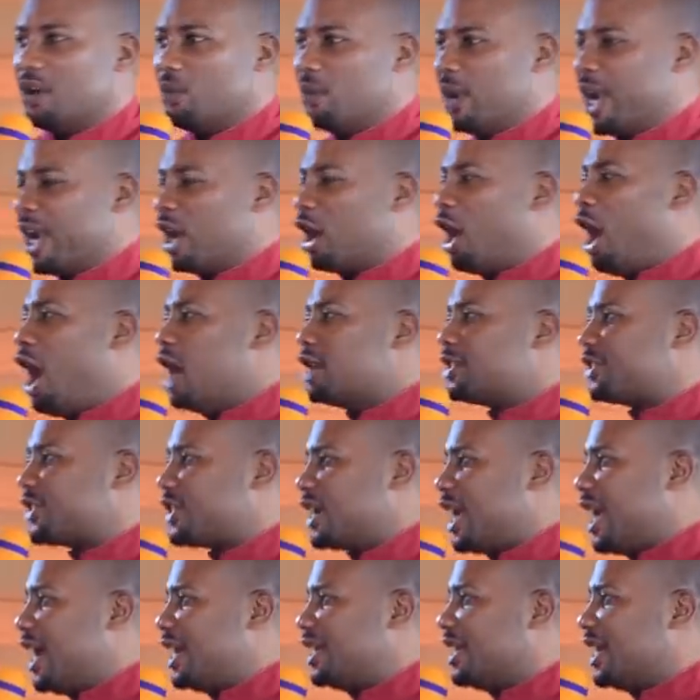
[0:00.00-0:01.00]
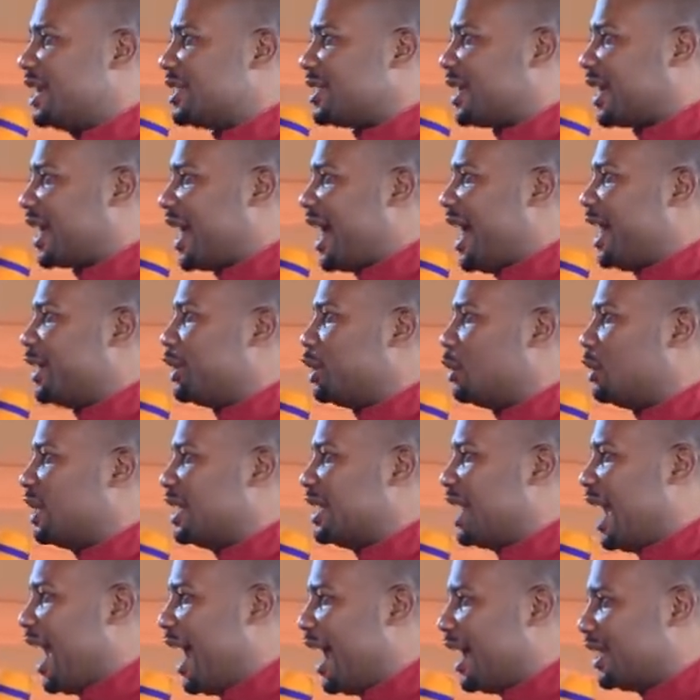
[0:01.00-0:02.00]
When God said, Hezekiah, you
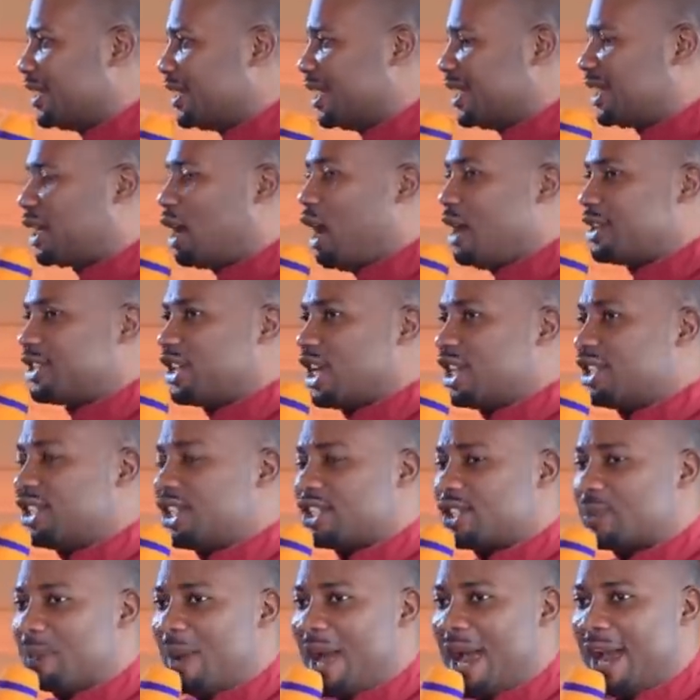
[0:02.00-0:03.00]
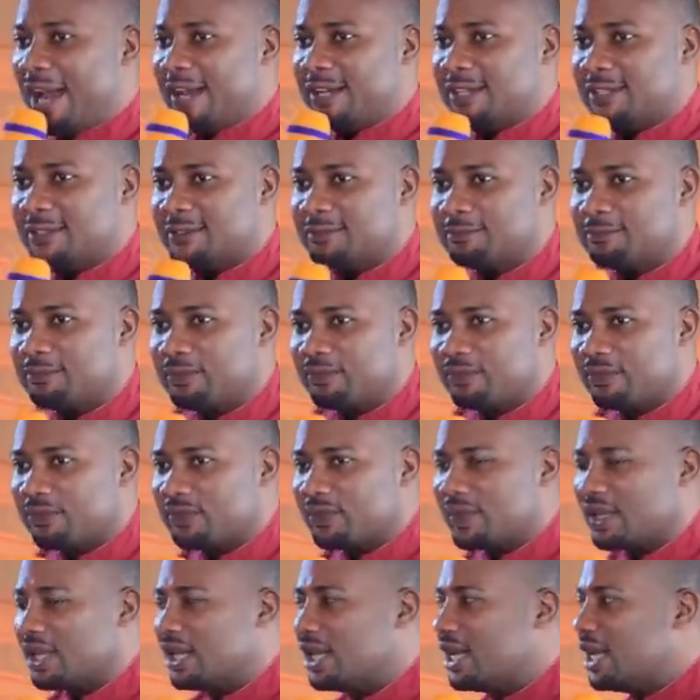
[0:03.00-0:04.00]
will die, did God change his mind?
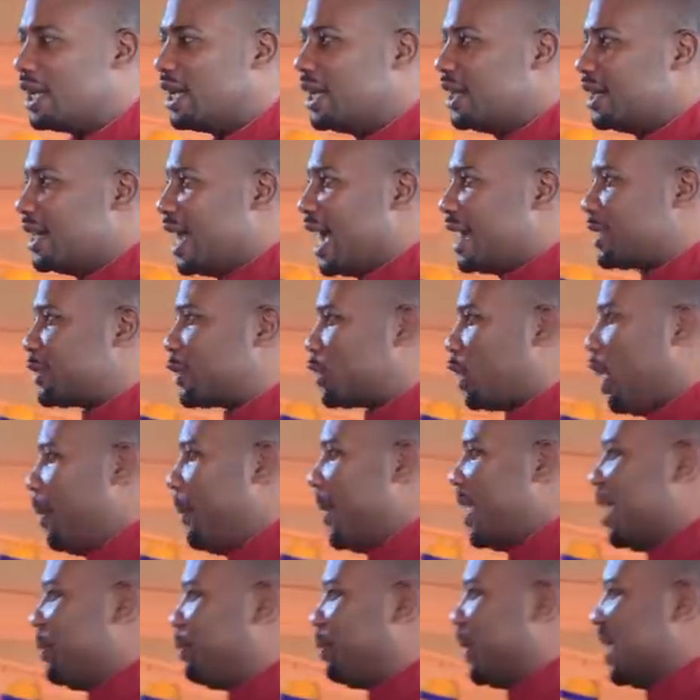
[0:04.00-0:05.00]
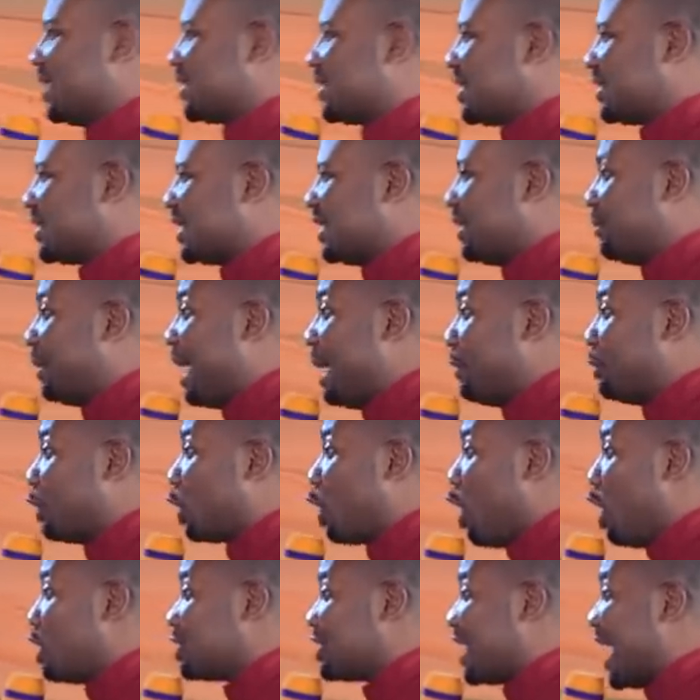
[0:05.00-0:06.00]
There are so many places in the Bible
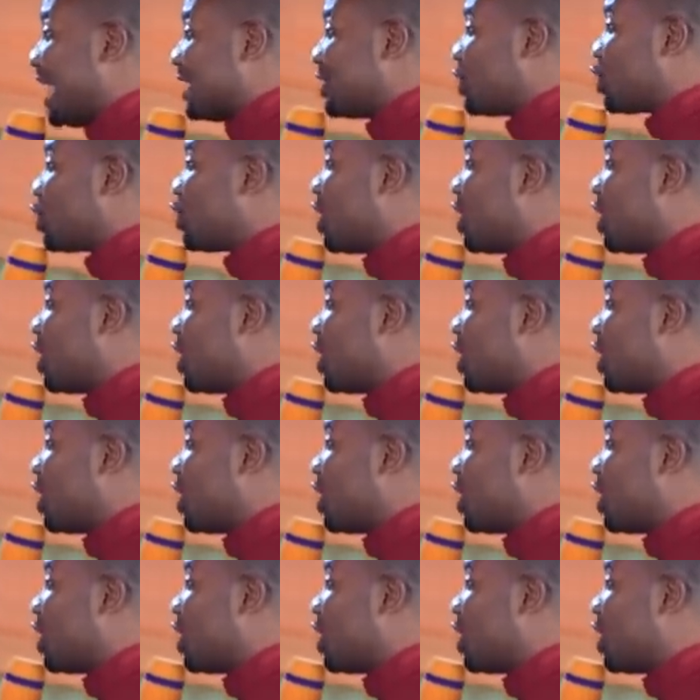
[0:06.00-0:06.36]
God has